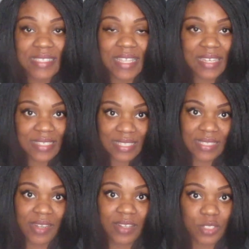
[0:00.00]
It's not
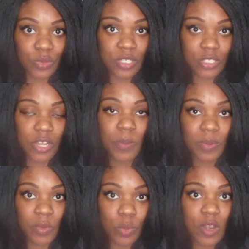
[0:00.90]
necessary to
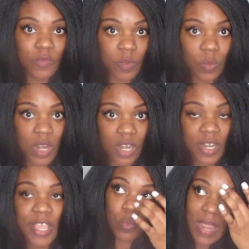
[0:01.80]
interpret word from
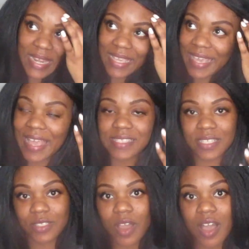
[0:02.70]
word. Raining cats
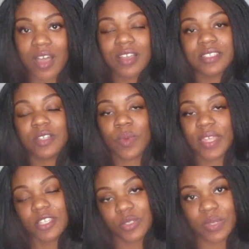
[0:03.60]
and dogs, the
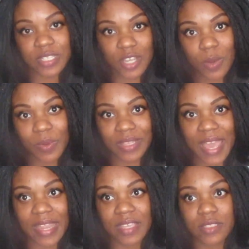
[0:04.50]
way that you would interpret
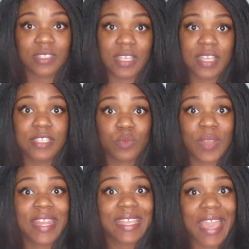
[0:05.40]
that is, it's
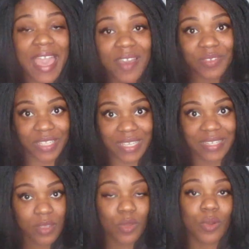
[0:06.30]
raining heavily
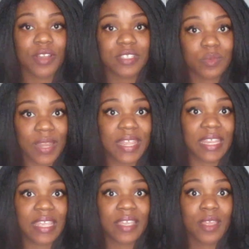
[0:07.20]
or it's
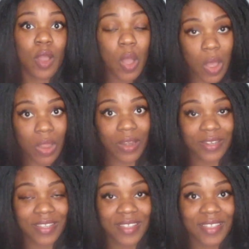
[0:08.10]
raining hard,
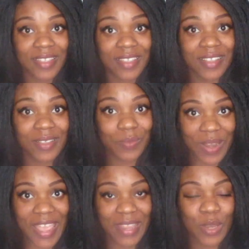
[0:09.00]

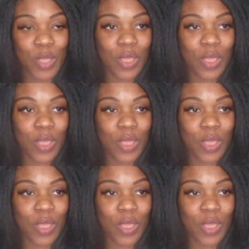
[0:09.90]
right?